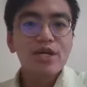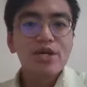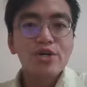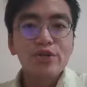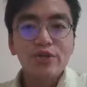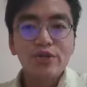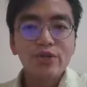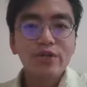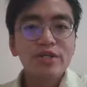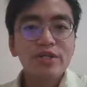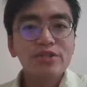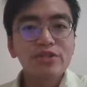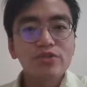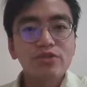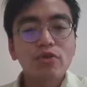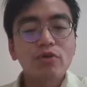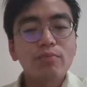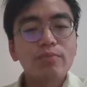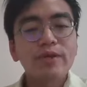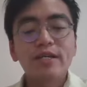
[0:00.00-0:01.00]
Today's
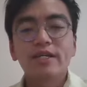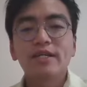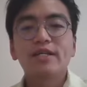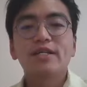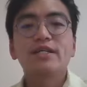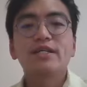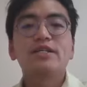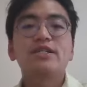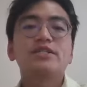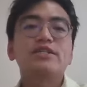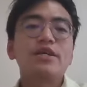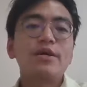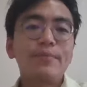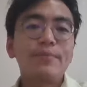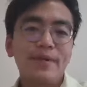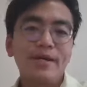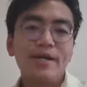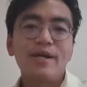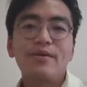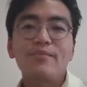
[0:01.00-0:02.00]
topic is
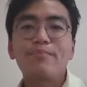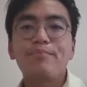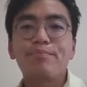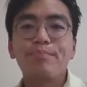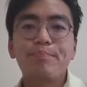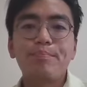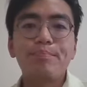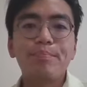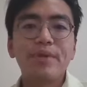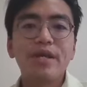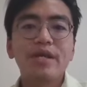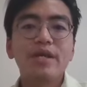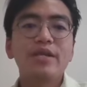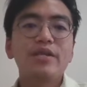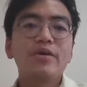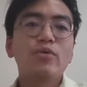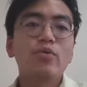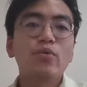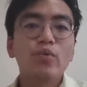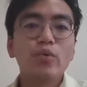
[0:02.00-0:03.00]
about
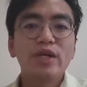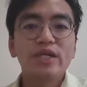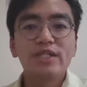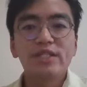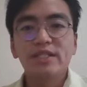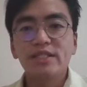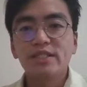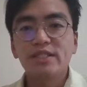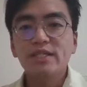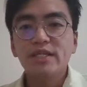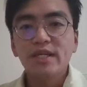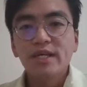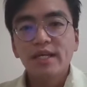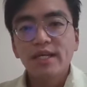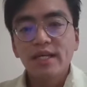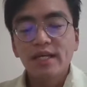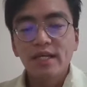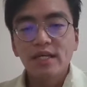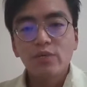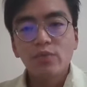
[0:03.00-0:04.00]
bedwetting
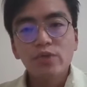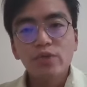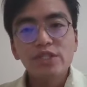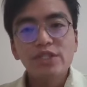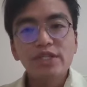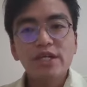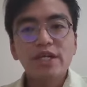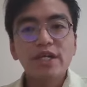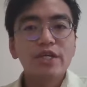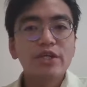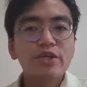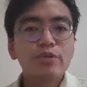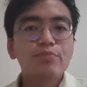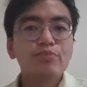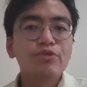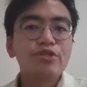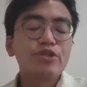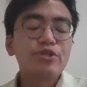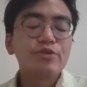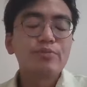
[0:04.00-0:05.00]
and which
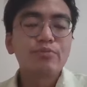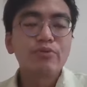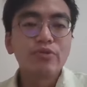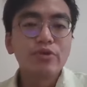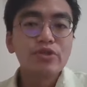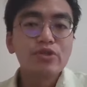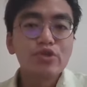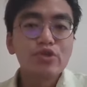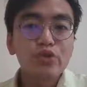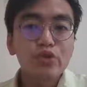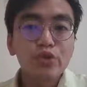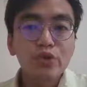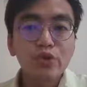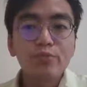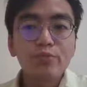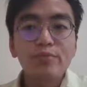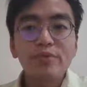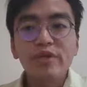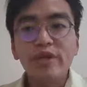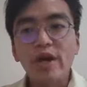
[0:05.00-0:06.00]
acupressure points could
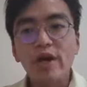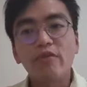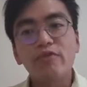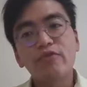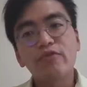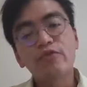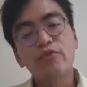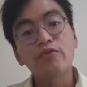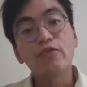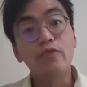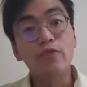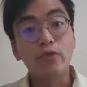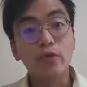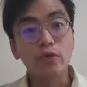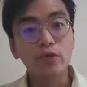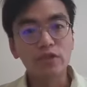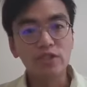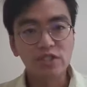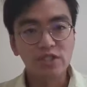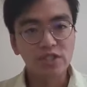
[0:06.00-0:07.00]
be helpful for
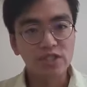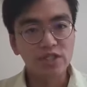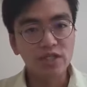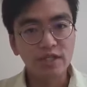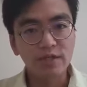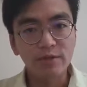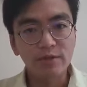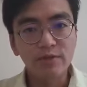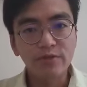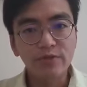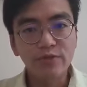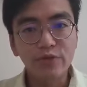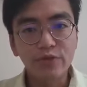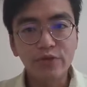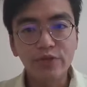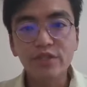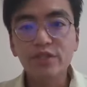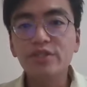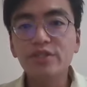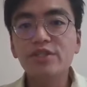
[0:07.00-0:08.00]
this type of
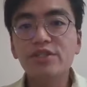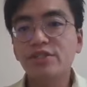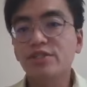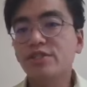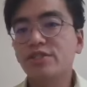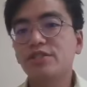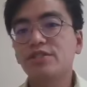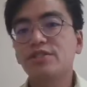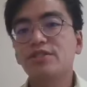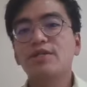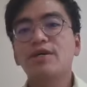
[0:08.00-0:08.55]
conditions.